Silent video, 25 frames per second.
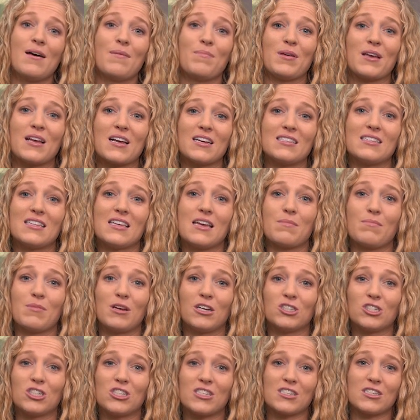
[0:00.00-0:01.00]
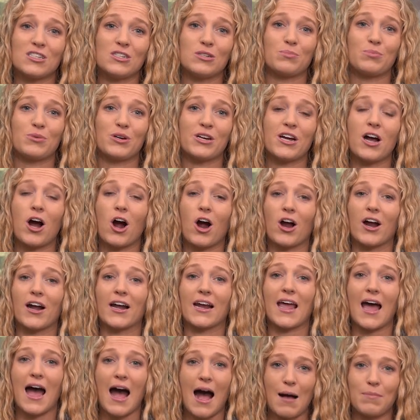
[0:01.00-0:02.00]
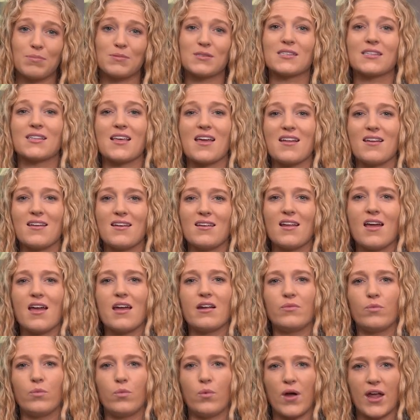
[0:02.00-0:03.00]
Because the emissions and debris are encapsulated and